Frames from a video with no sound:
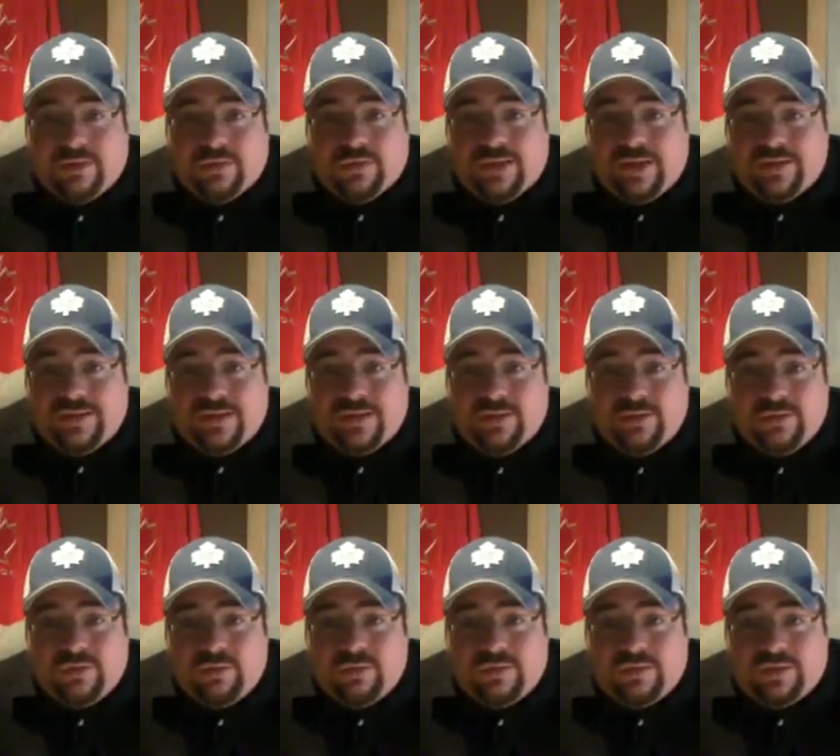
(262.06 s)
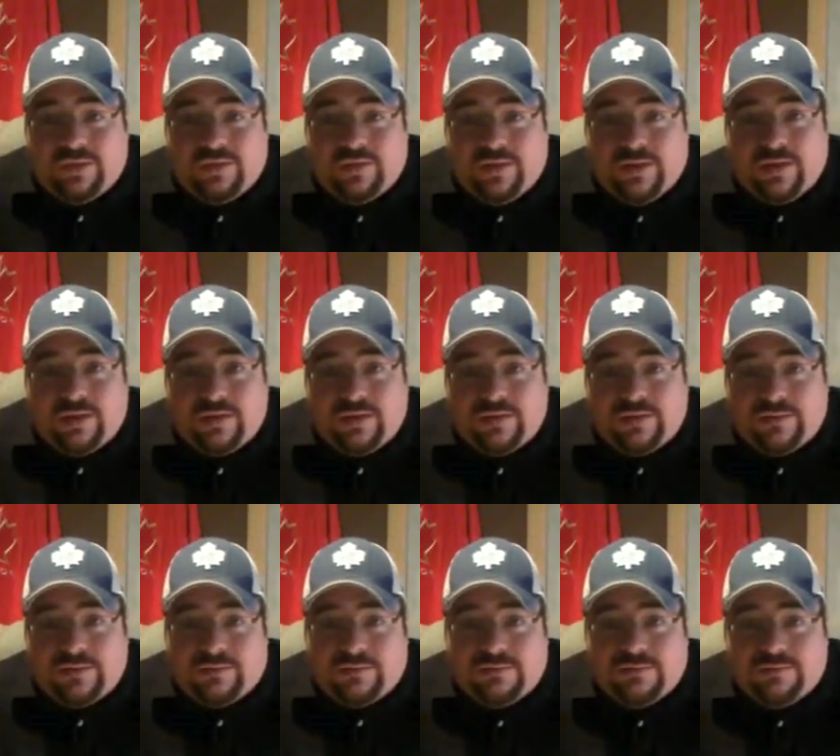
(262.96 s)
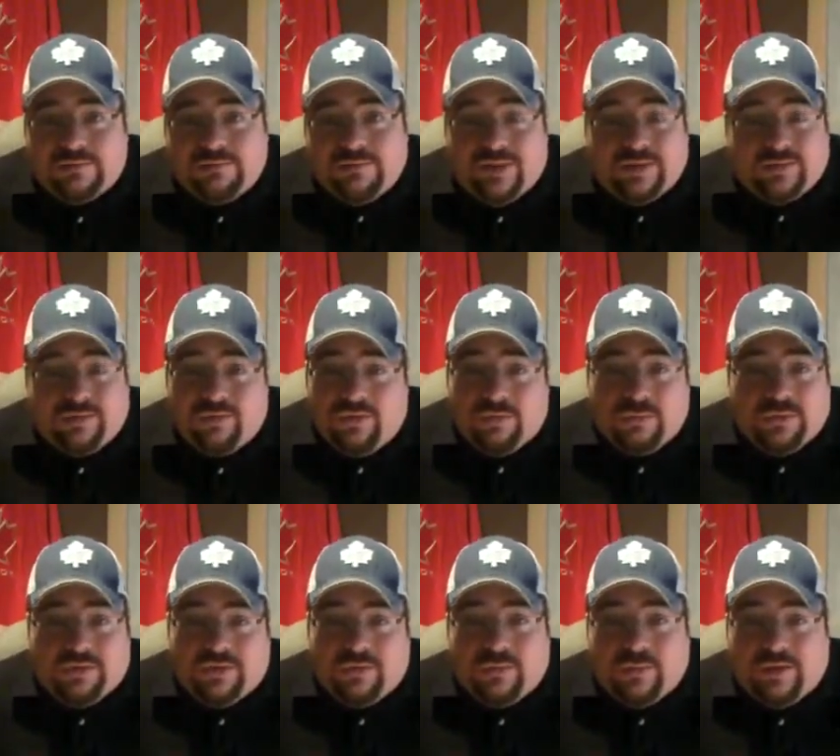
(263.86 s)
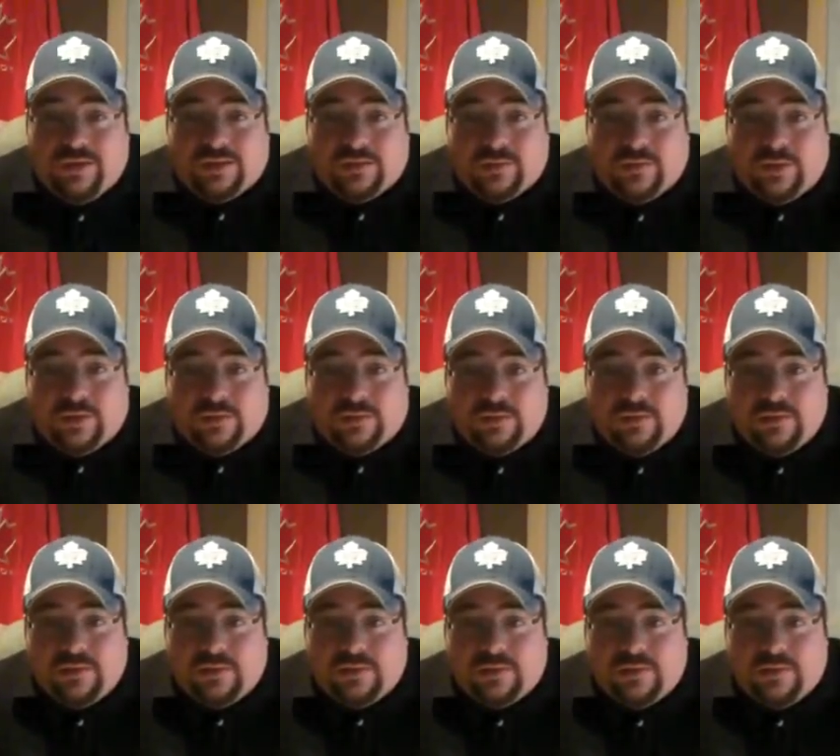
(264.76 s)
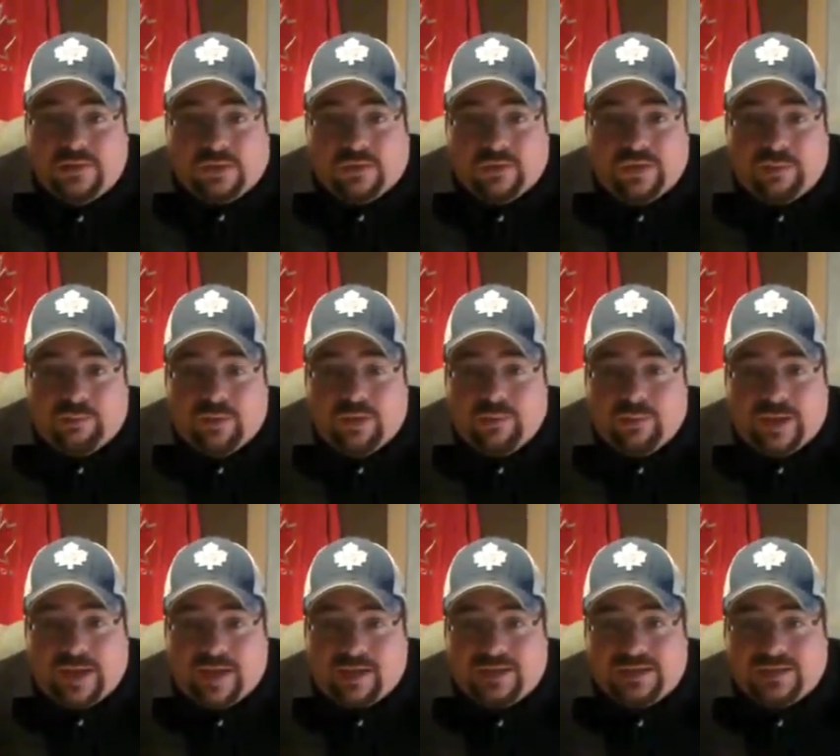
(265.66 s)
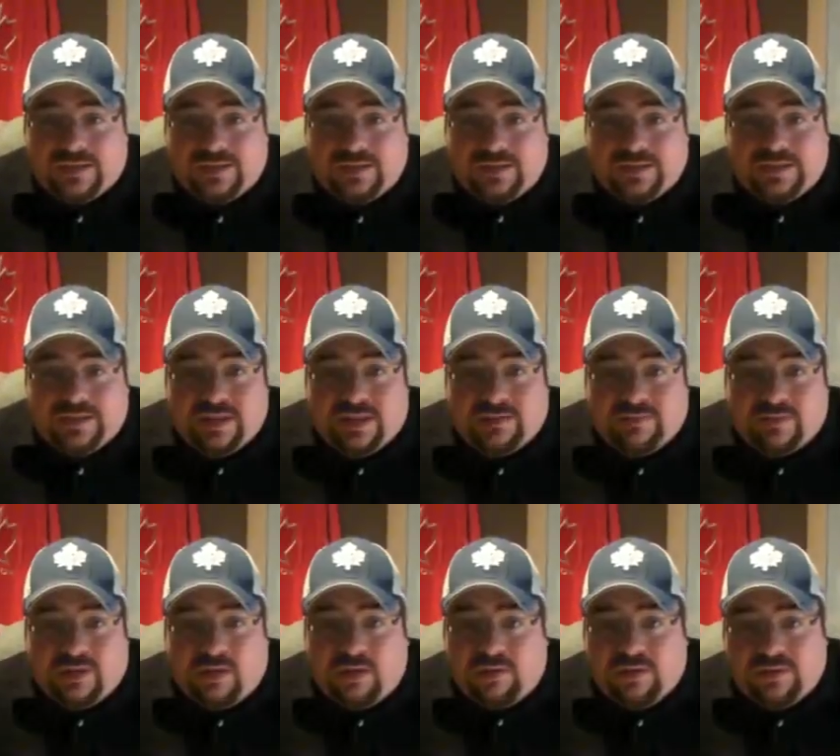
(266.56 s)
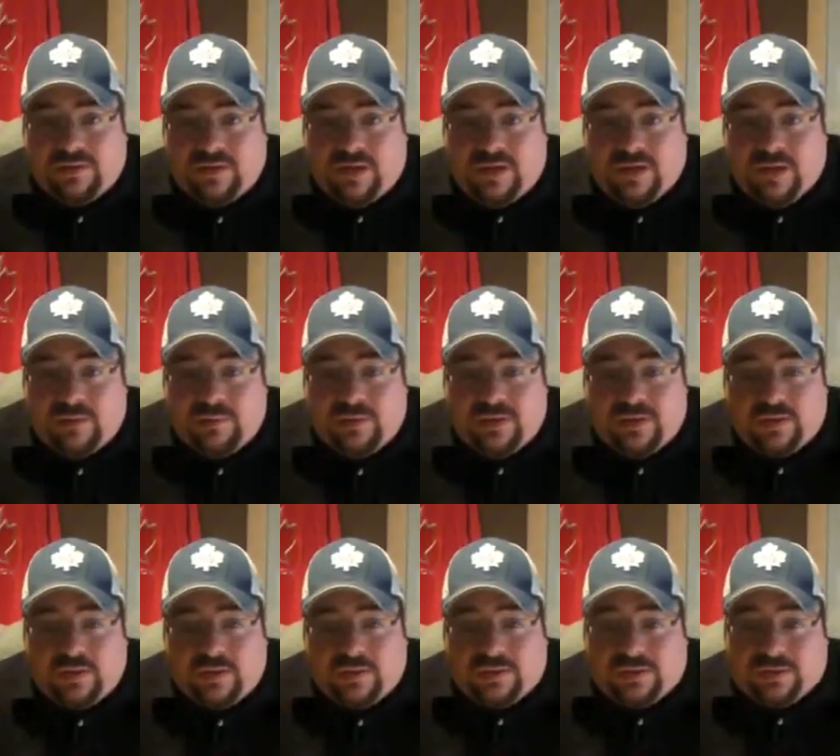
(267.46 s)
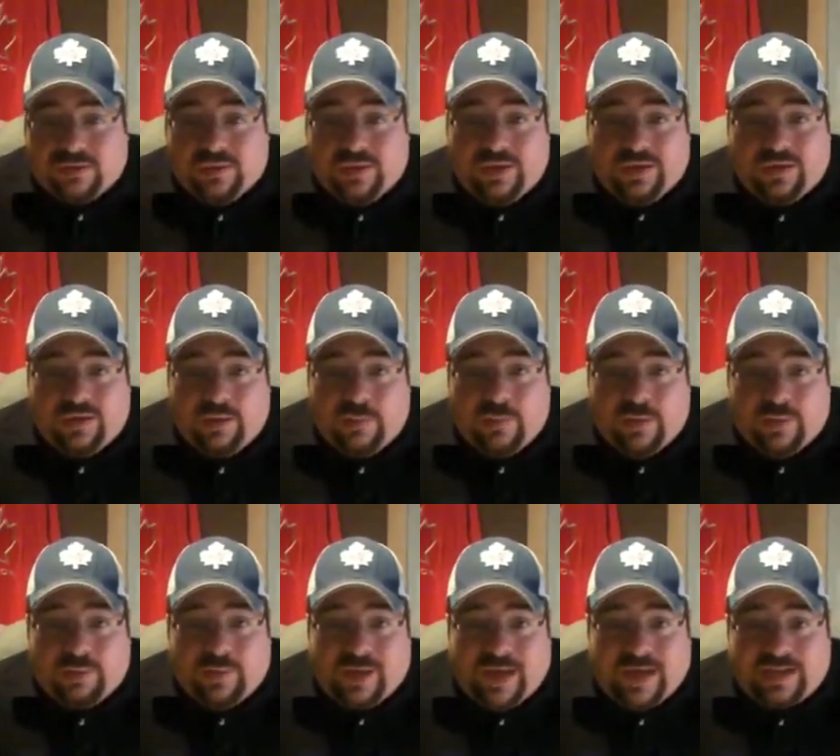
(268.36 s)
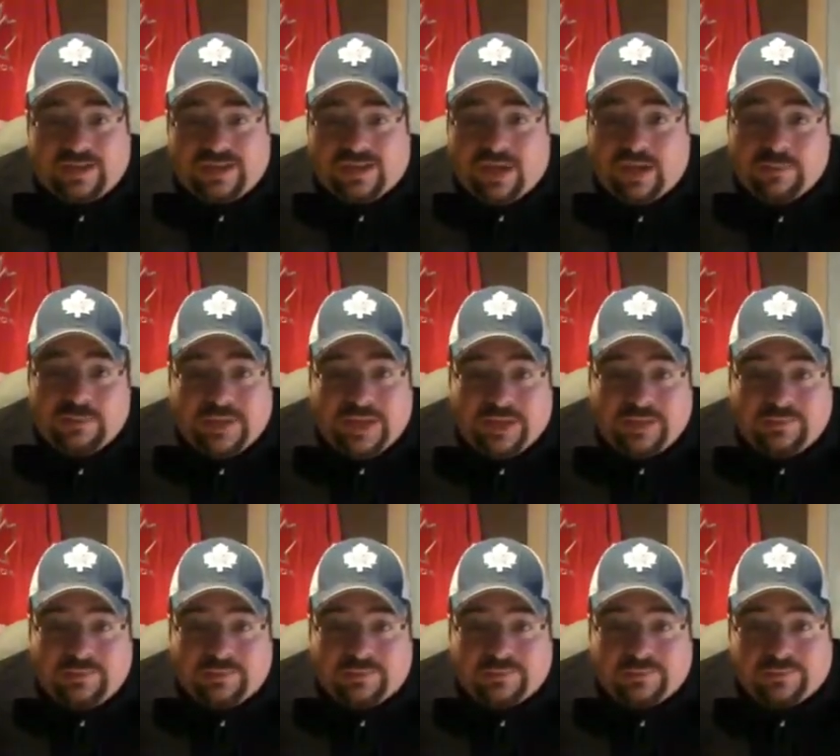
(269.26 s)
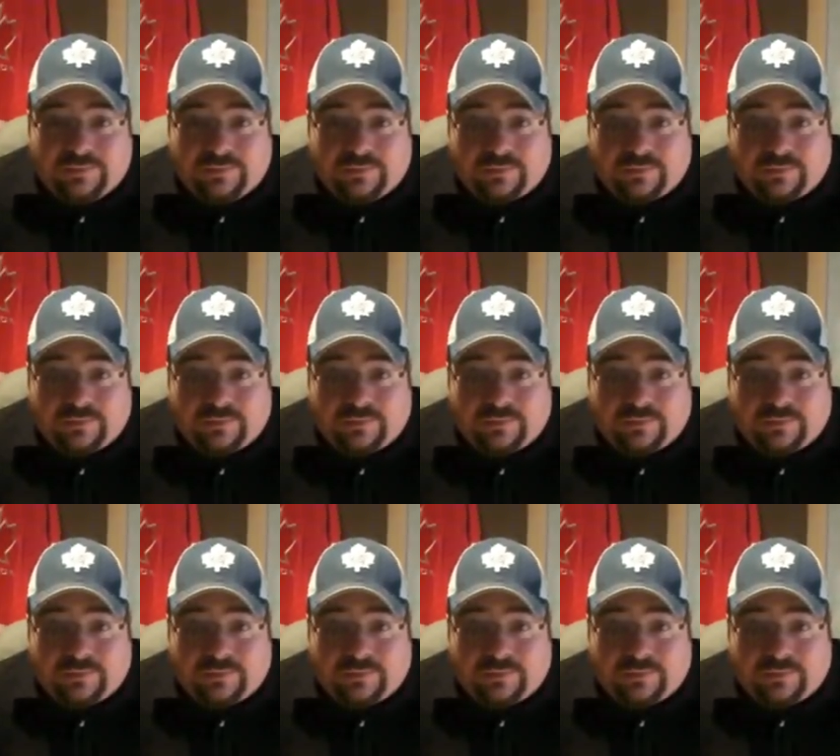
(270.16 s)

you know, like they do with uh, they do them with the Wii as well. You know, they put patches into stuff all the time, so it could have been a patch update